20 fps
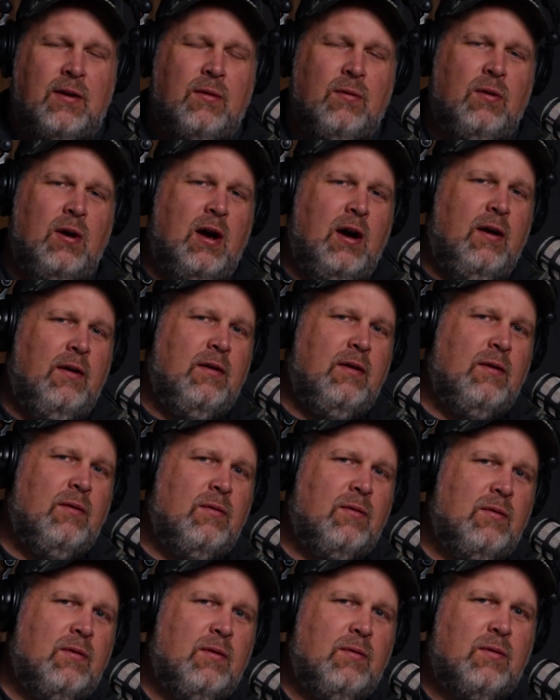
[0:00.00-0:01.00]
Well,
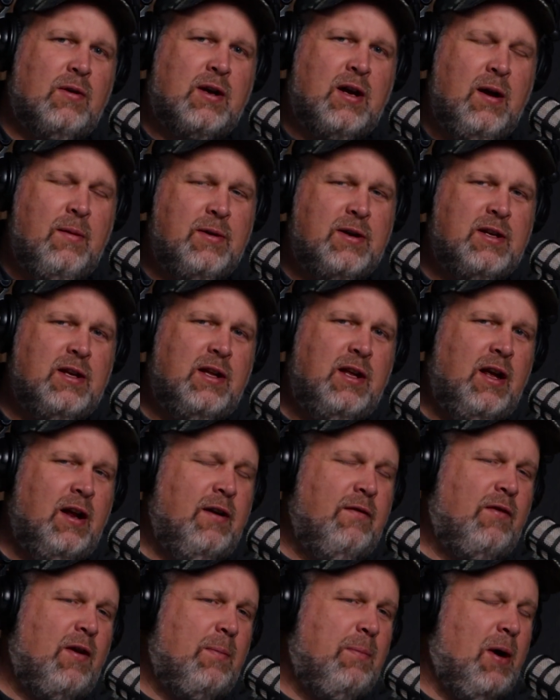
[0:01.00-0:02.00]
we're coming to the
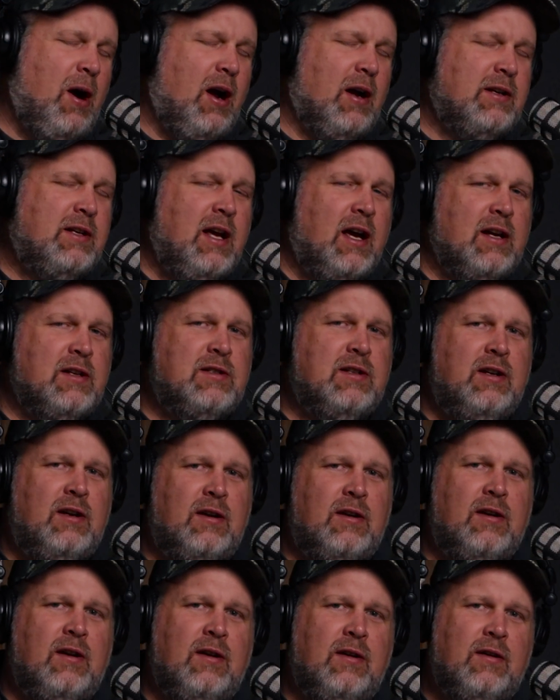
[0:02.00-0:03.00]
end of our podcast
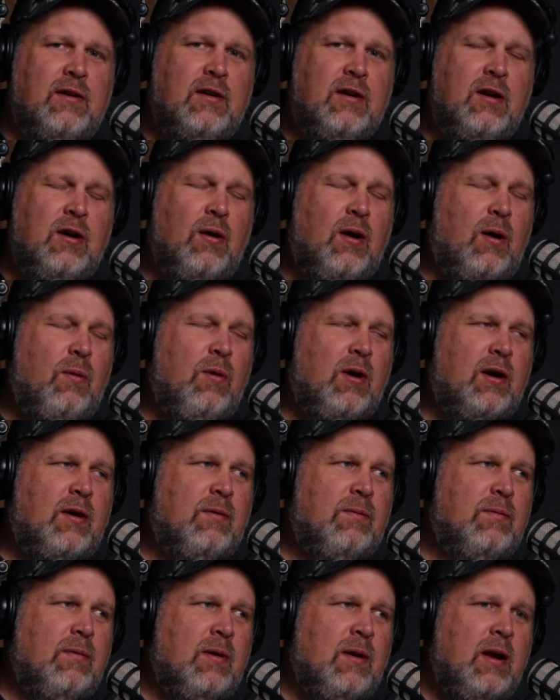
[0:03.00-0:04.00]
here. And, I
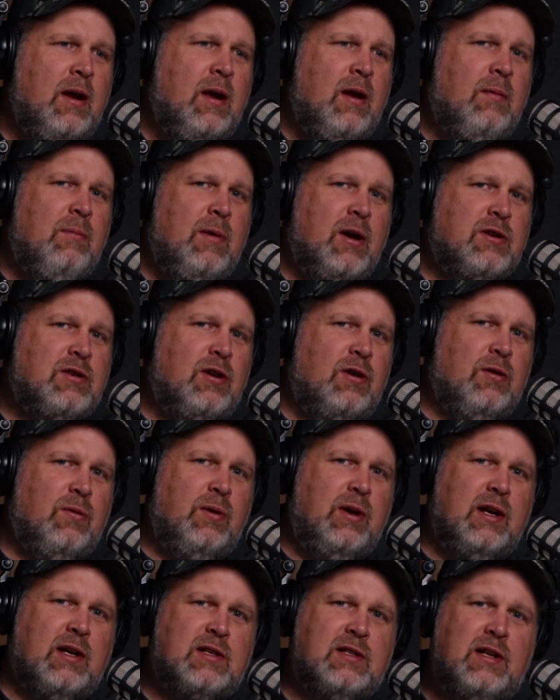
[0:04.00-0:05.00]
want to make sure that
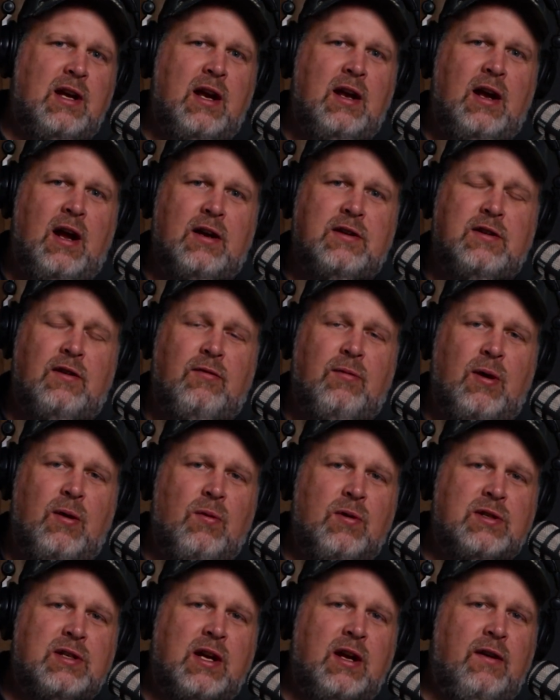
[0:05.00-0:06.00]
we extend out to everybody.
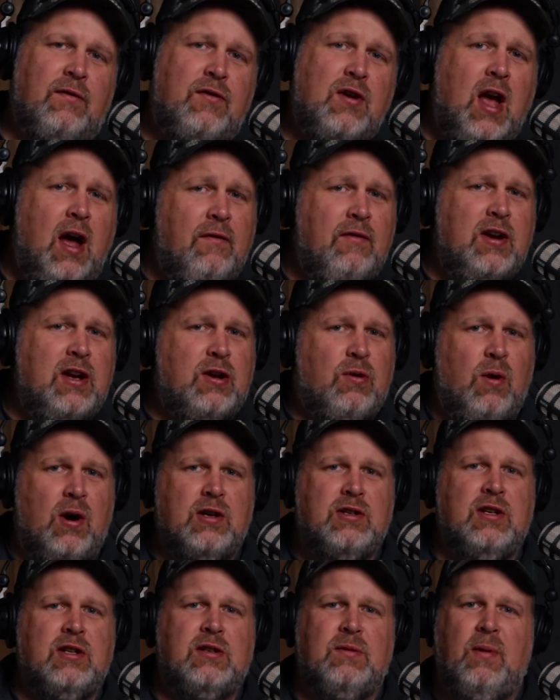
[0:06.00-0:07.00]
Once again, if you have any
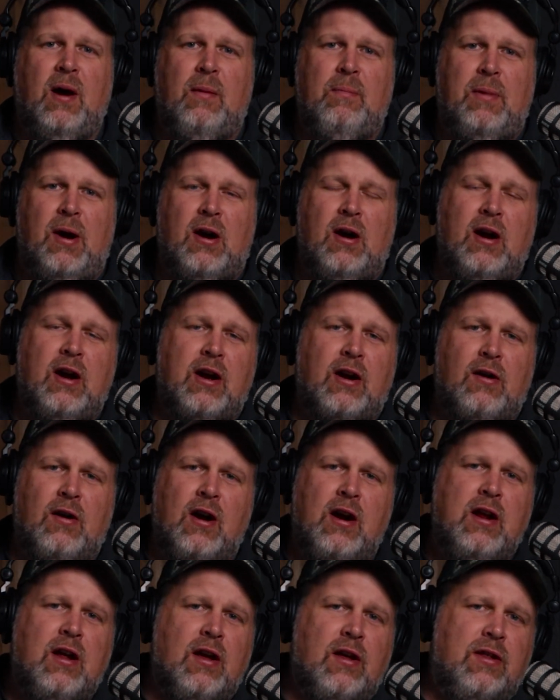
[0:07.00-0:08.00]
questions about bear hunting or
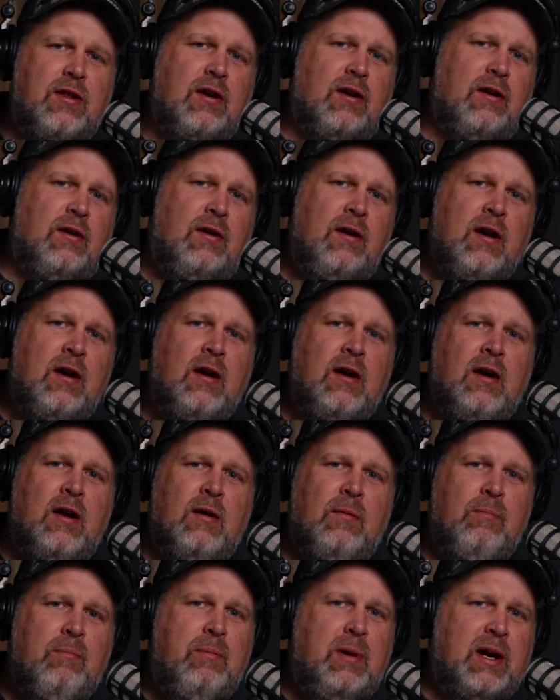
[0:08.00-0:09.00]
any other
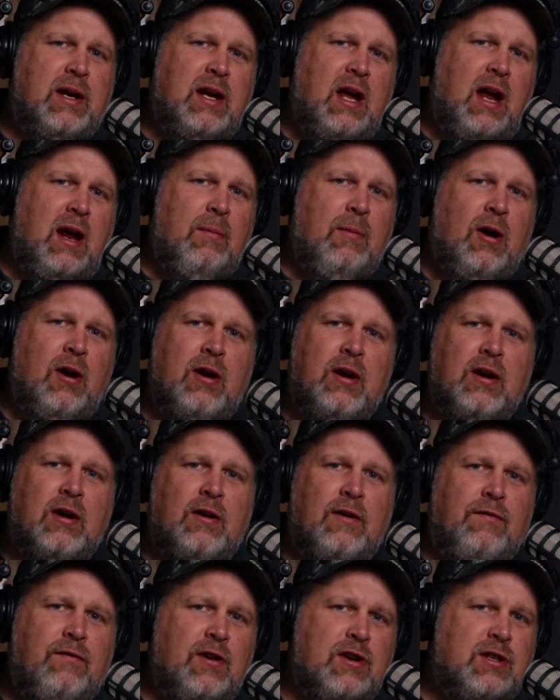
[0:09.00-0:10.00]
big game hunting
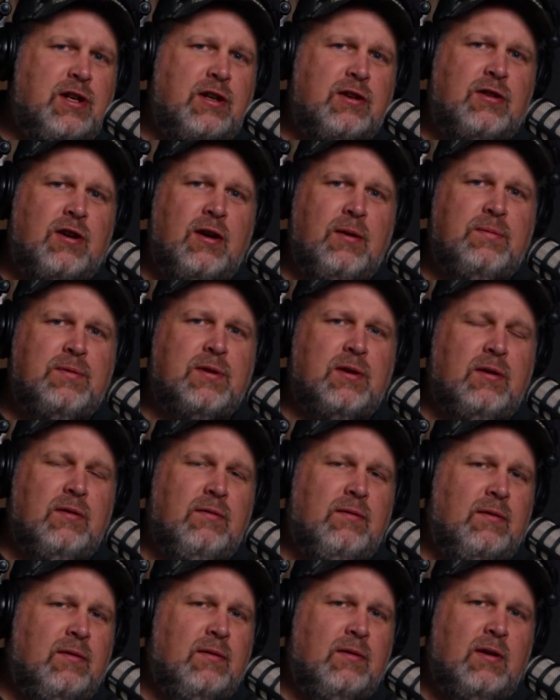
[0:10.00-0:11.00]
or fishing trips
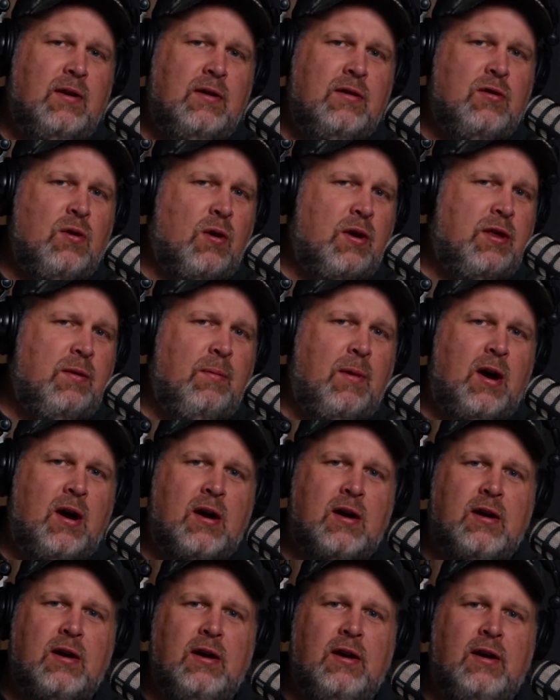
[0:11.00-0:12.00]
in North
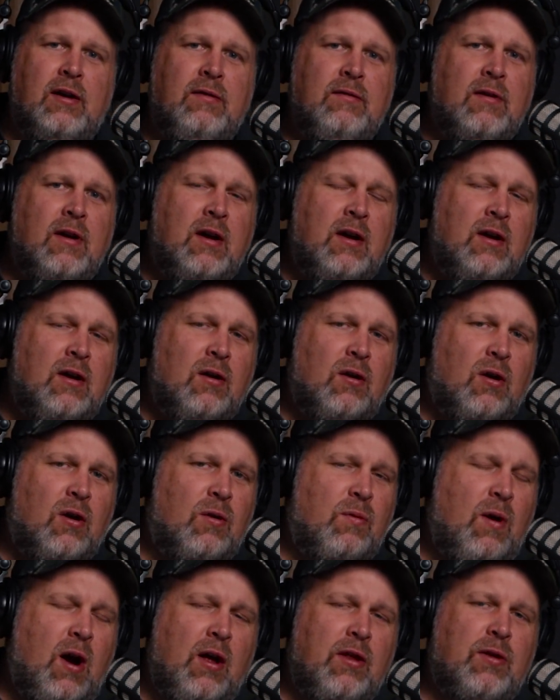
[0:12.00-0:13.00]
America or
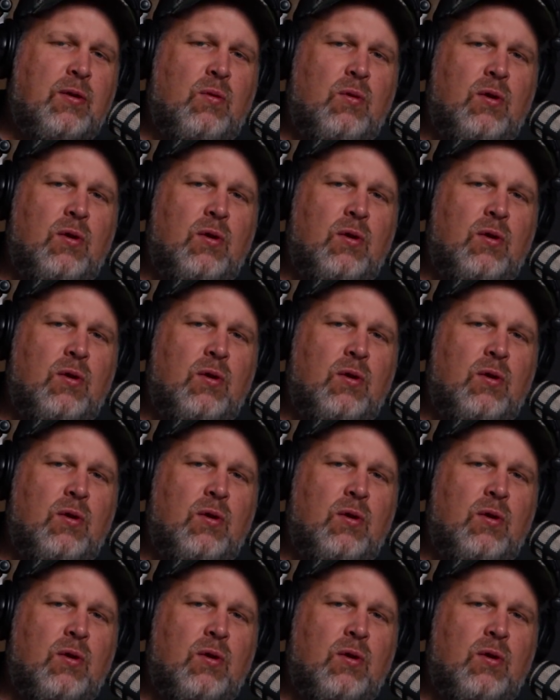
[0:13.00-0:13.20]
around the